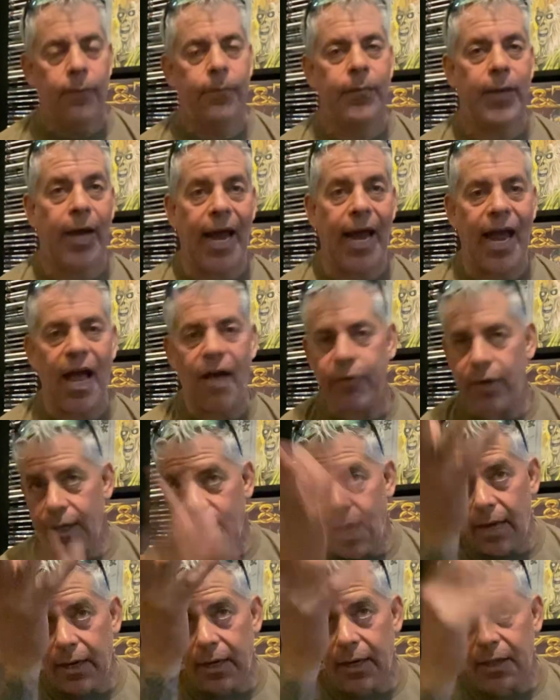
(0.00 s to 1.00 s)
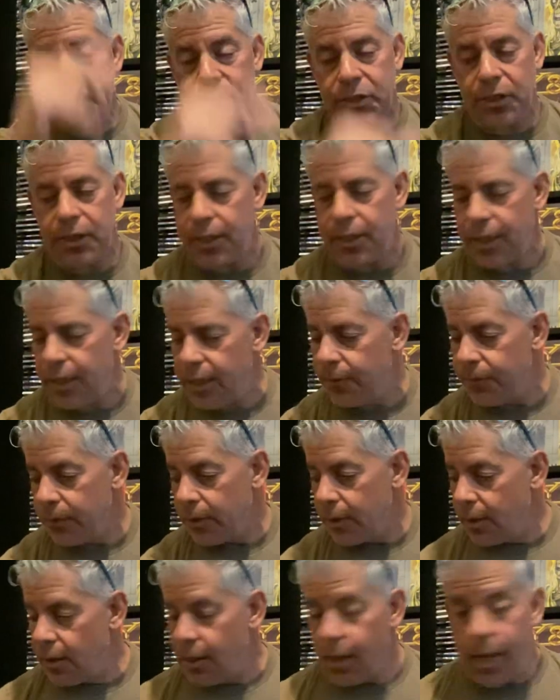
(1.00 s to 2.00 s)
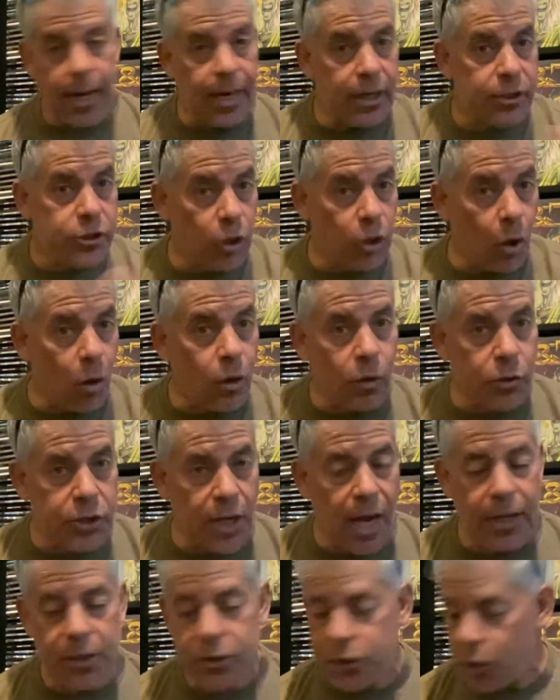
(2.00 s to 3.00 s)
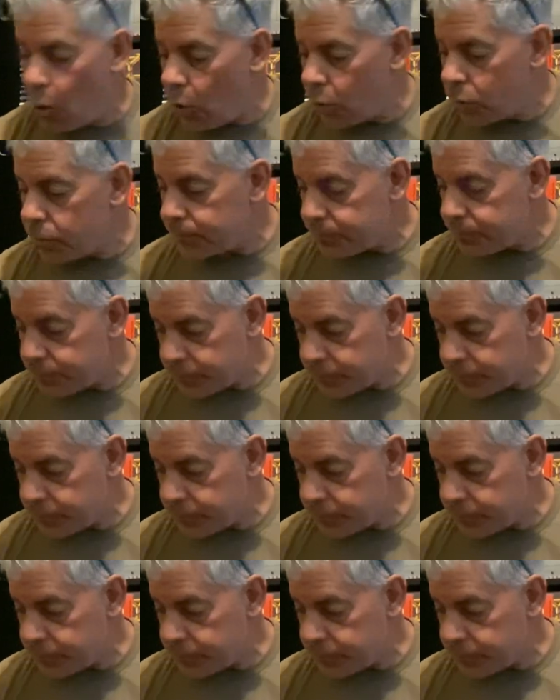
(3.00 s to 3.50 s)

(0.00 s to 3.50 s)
I have it. I got it on CD. And then Joe goes on his own.